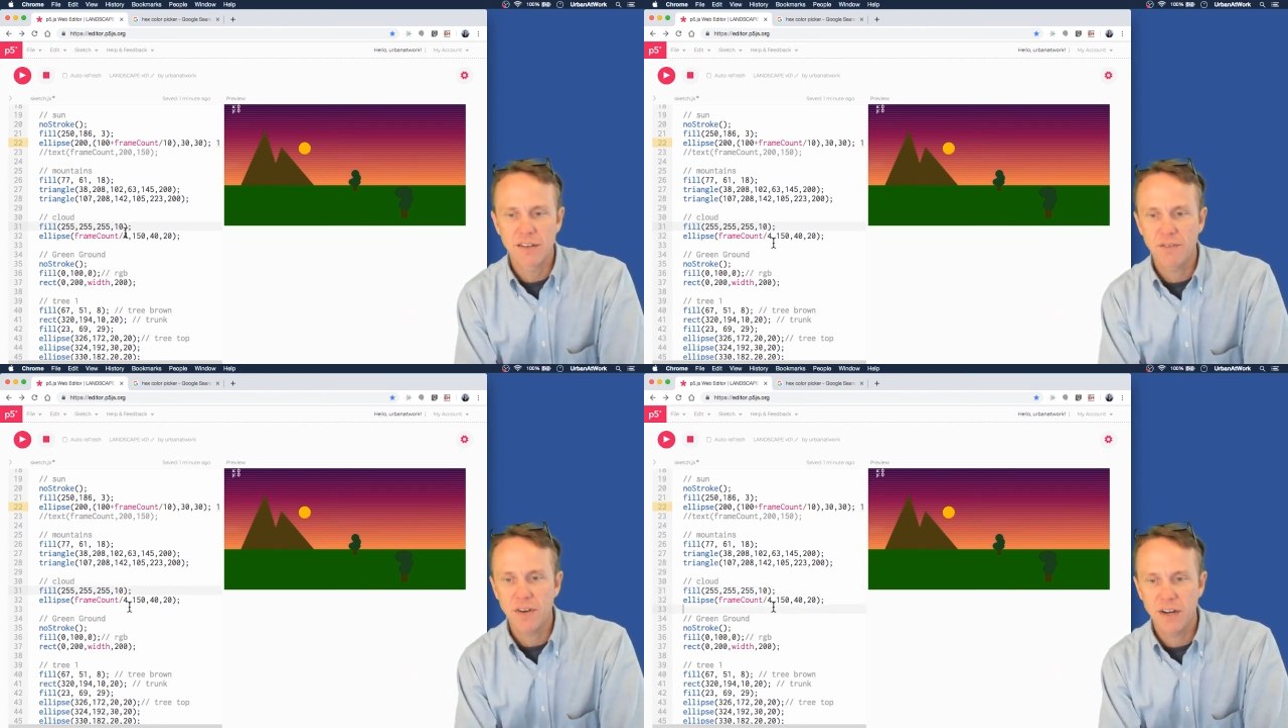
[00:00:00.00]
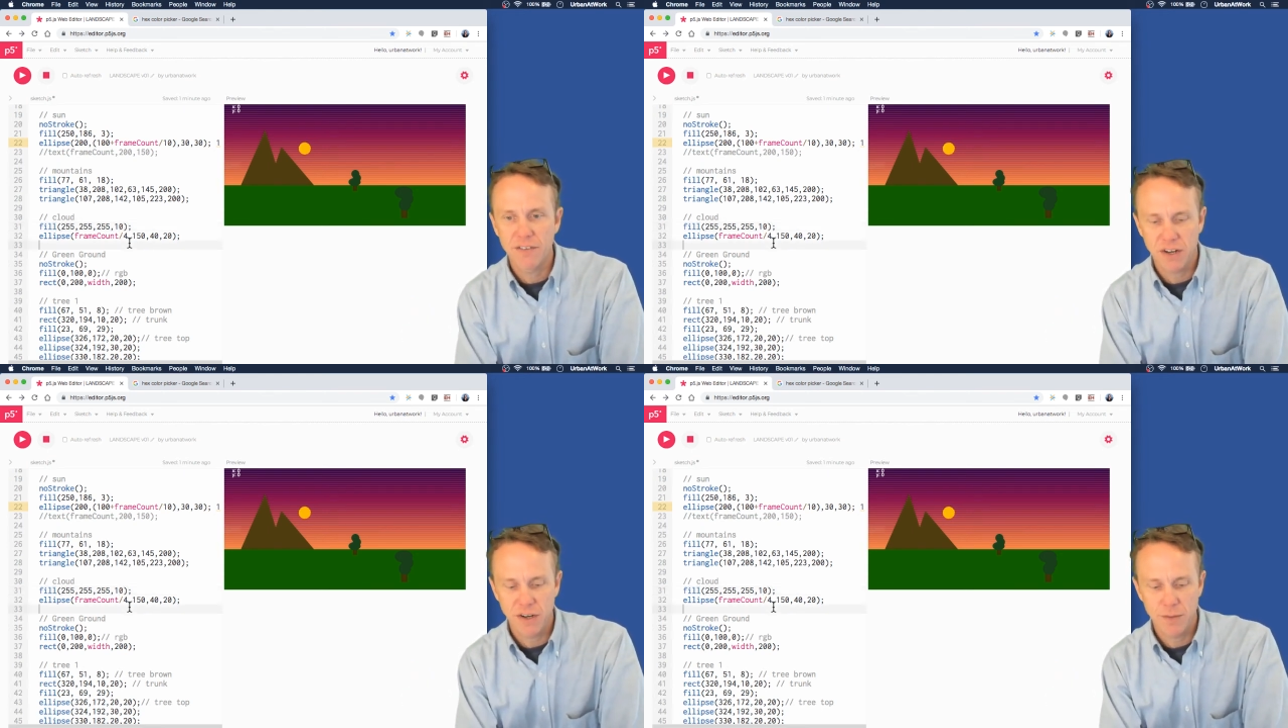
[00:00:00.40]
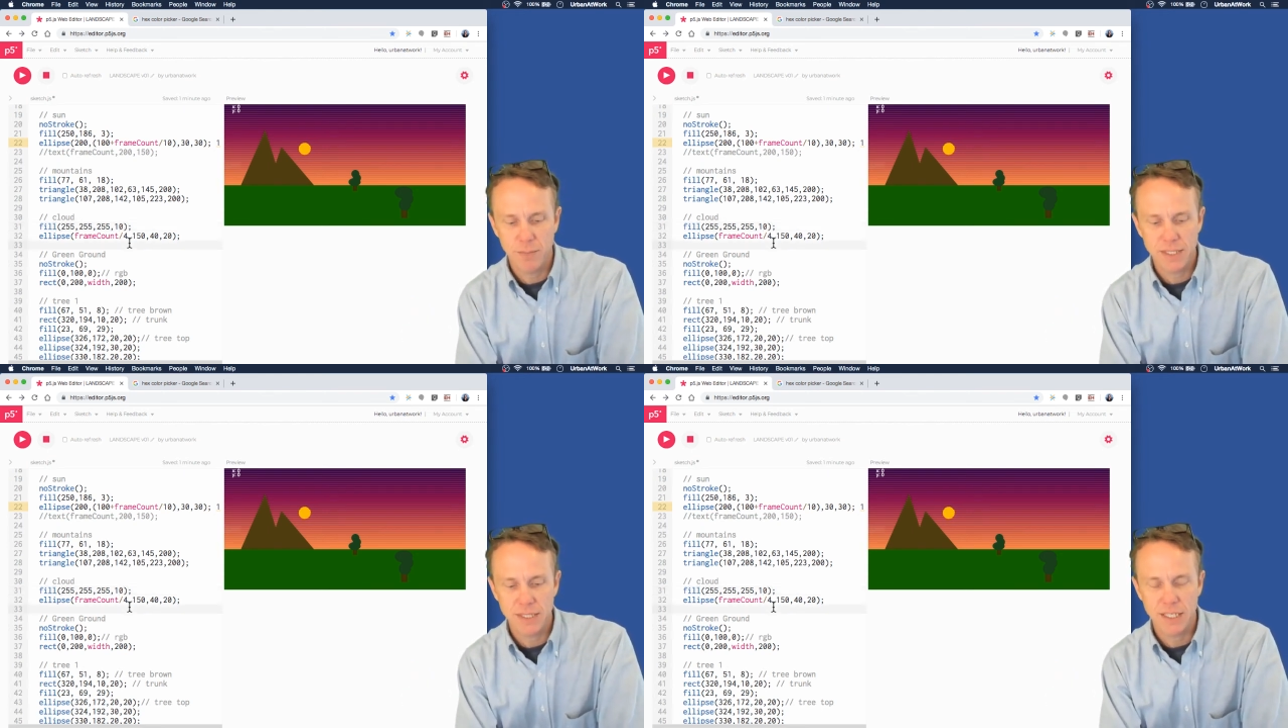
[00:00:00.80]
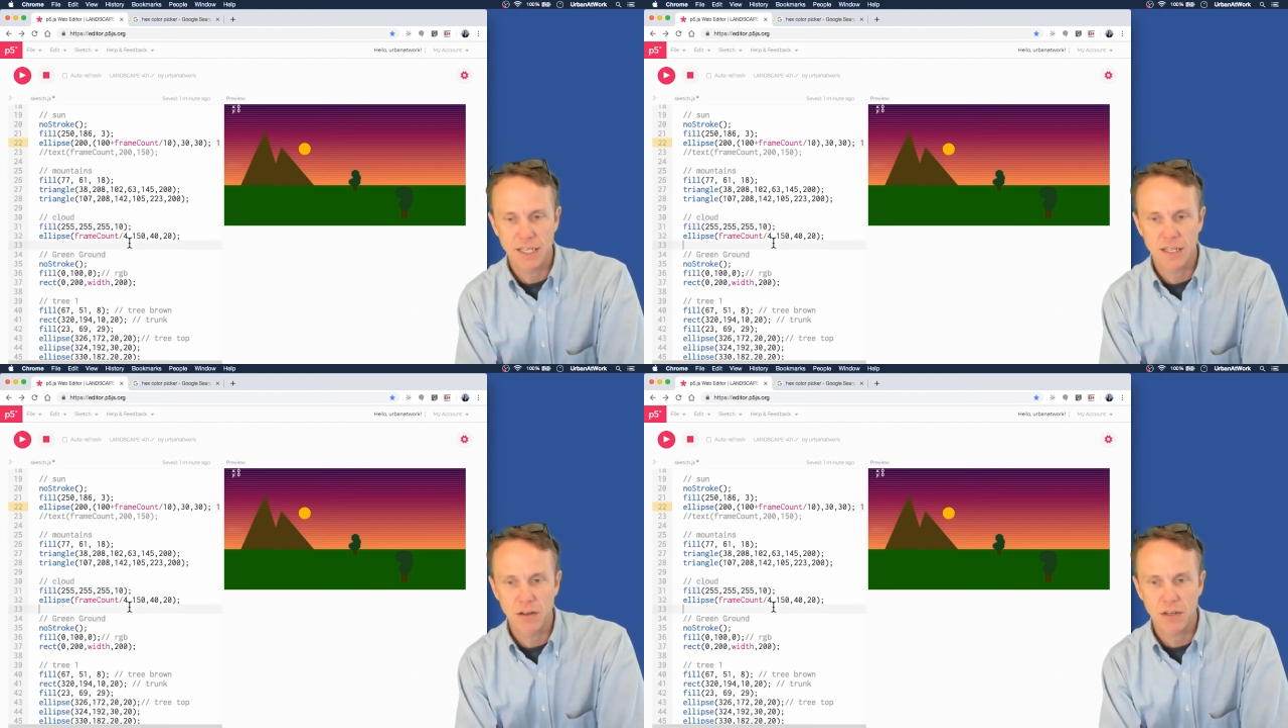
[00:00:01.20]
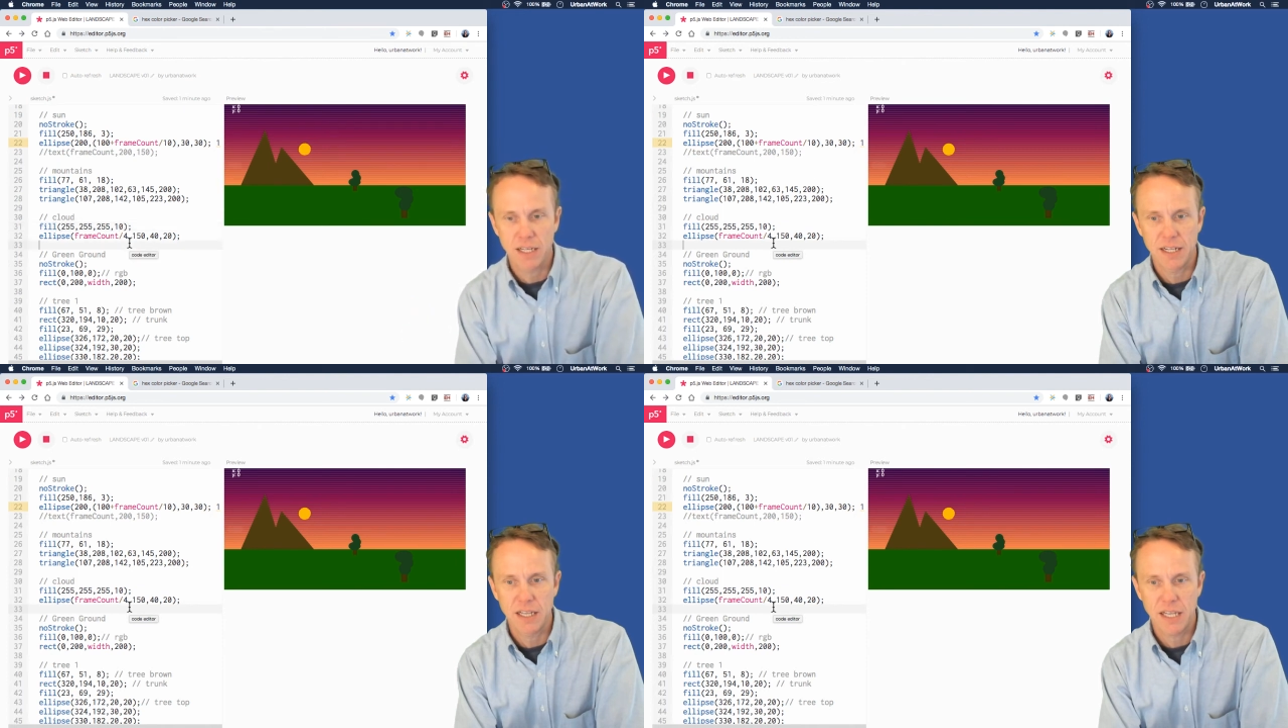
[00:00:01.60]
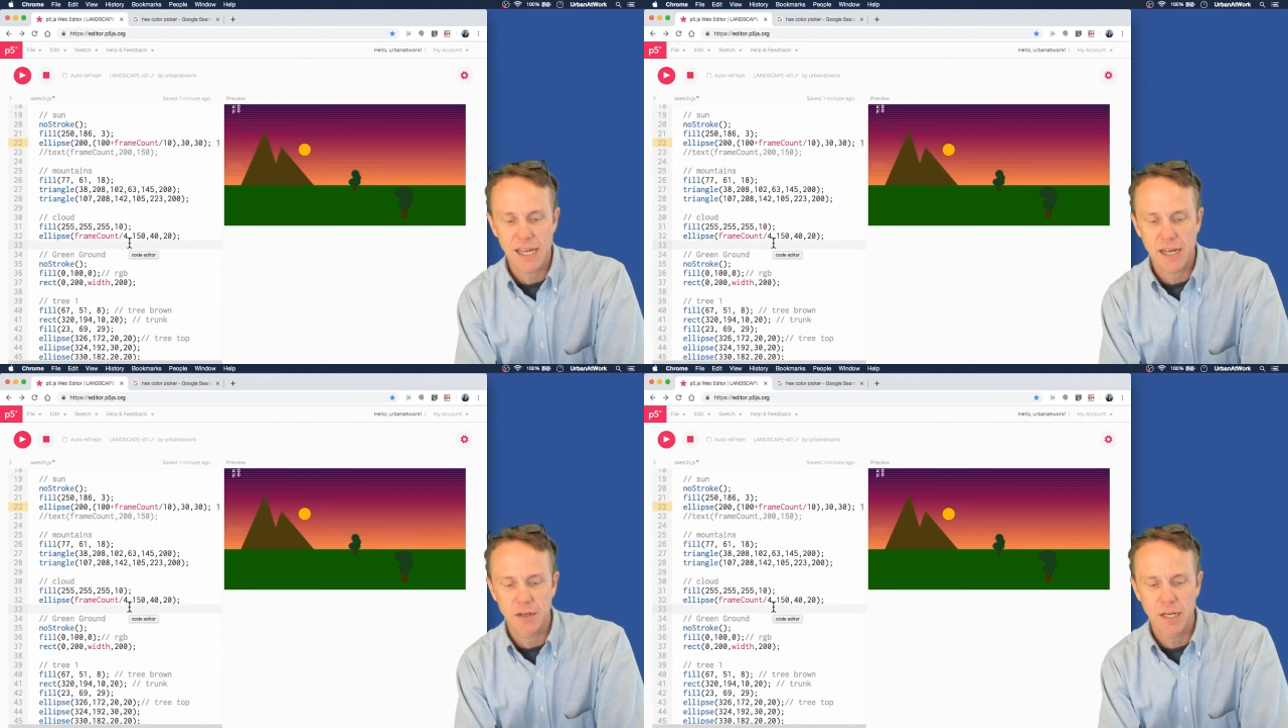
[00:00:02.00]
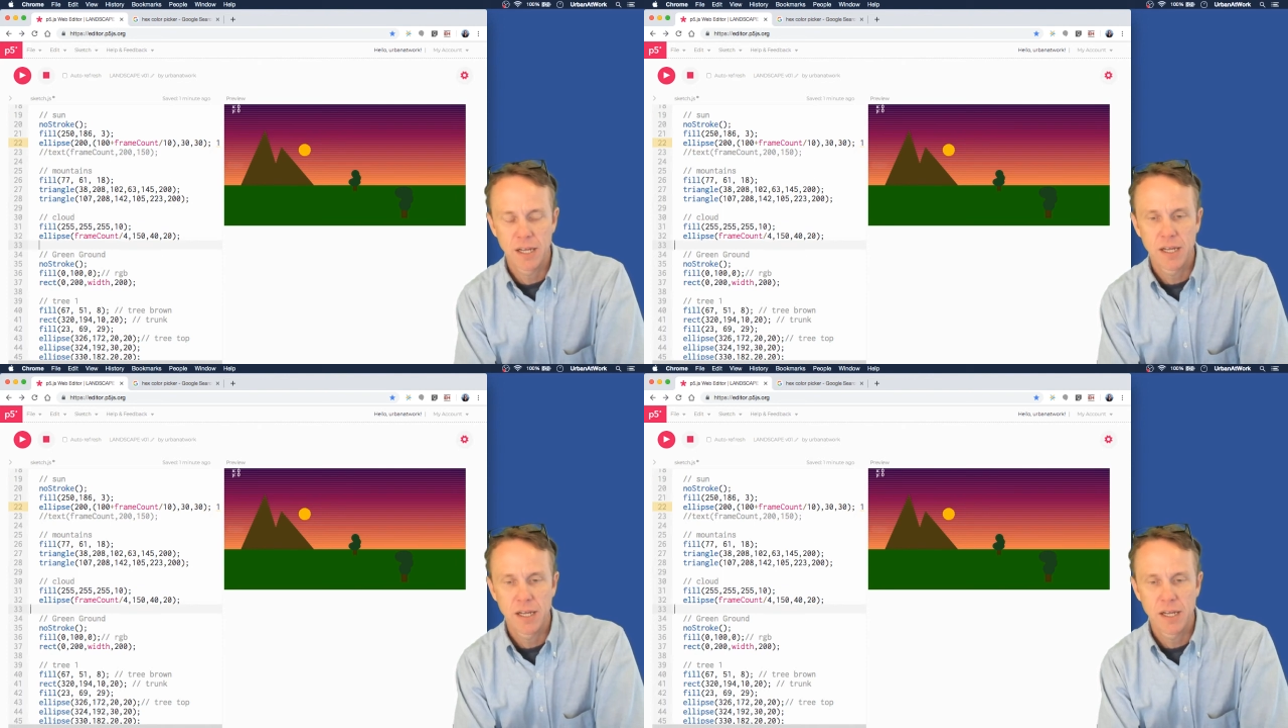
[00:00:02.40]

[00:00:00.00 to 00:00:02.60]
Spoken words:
very, very misty looking cloud.